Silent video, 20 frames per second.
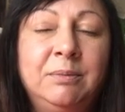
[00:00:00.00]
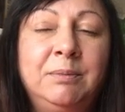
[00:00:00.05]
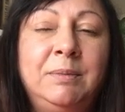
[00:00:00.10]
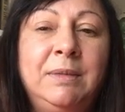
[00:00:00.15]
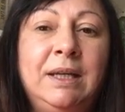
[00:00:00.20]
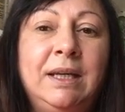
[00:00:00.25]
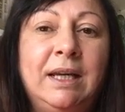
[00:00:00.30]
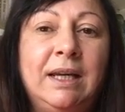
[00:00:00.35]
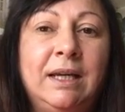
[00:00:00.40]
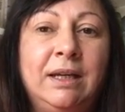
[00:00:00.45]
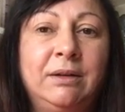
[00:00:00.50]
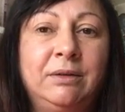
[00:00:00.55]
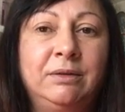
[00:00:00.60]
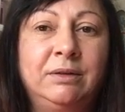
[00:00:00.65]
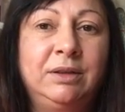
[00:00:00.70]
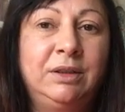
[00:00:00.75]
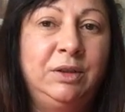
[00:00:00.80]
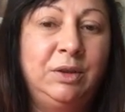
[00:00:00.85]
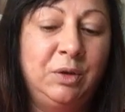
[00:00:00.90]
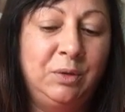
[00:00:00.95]
"Meow,
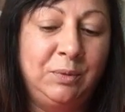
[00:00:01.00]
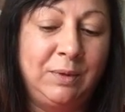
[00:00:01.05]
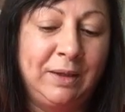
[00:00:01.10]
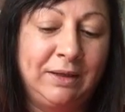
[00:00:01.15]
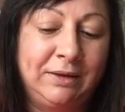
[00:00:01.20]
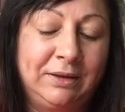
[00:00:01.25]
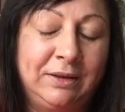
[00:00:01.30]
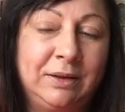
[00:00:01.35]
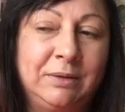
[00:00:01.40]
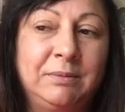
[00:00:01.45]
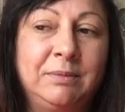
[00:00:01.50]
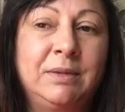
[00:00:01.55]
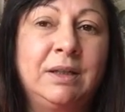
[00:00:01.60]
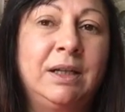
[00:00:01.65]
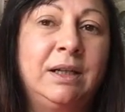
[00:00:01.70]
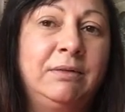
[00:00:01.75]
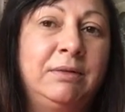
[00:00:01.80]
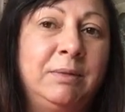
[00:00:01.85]
you're welcome," I